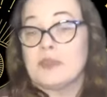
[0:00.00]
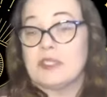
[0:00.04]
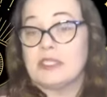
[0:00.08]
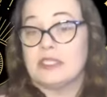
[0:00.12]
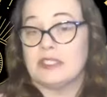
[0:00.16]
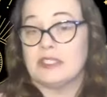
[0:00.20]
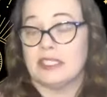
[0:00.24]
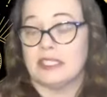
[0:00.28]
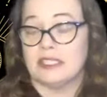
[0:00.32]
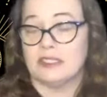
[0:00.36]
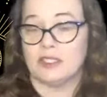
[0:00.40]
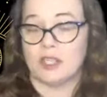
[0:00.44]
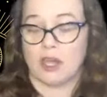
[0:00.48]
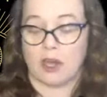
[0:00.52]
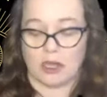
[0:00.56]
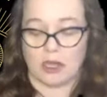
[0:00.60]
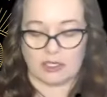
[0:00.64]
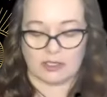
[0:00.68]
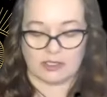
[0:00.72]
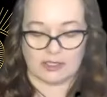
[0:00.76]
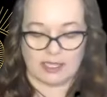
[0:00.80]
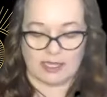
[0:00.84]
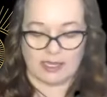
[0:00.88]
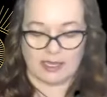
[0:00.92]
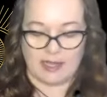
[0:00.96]

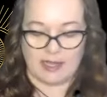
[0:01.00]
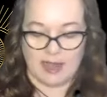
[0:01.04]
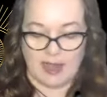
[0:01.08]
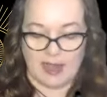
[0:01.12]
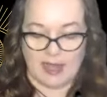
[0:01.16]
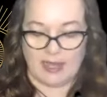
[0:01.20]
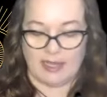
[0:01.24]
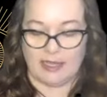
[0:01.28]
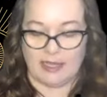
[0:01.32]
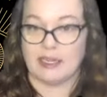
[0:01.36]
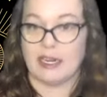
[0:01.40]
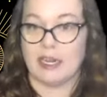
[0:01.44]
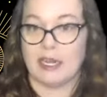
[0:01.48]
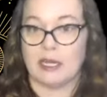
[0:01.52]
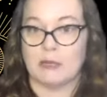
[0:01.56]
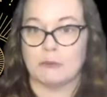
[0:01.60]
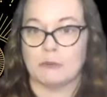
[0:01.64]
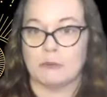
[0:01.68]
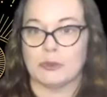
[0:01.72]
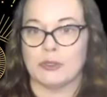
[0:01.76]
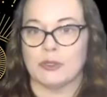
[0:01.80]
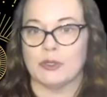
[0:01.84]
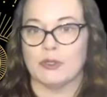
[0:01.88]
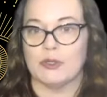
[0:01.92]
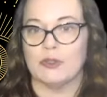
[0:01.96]
detoxing and
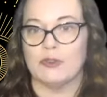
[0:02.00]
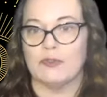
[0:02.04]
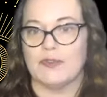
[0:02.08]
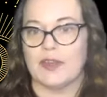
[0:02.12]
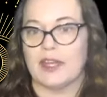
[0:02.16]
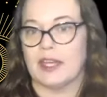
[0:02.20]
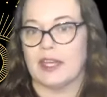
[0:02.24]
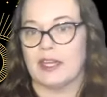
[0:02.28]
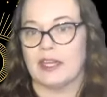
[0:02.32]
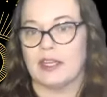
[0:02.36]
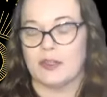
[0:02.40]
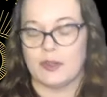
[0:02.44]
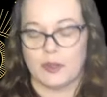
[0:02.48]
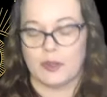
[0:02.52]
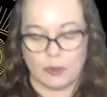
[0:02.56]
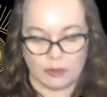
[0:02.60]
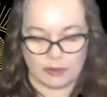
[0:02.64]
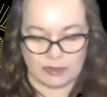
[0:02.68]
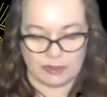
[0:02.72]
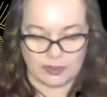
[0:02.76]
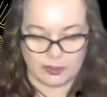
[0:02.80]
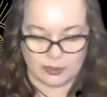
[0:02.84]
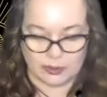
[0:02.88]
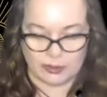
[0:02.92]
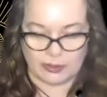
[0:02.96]
improving
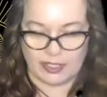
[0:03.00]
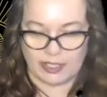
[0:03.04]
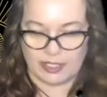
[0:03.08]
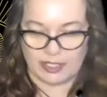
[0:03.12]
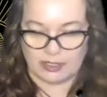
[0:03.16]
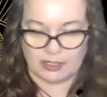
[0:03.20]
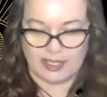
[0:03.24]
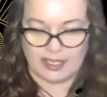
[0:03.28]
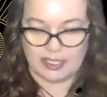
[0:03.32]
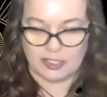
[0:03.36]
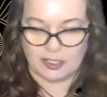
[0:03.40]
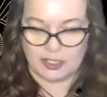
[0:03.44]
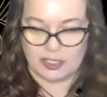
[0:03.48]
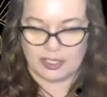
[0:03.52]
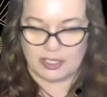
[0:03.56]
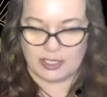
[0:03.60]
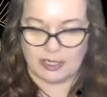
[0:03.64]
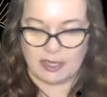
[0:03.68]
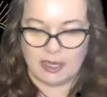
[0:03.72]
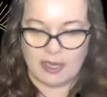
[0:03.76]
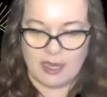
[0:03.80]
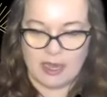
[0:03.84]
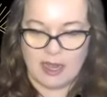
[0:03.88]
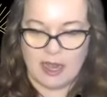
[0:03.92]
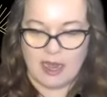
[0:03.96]
your
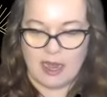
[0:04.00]
circulation.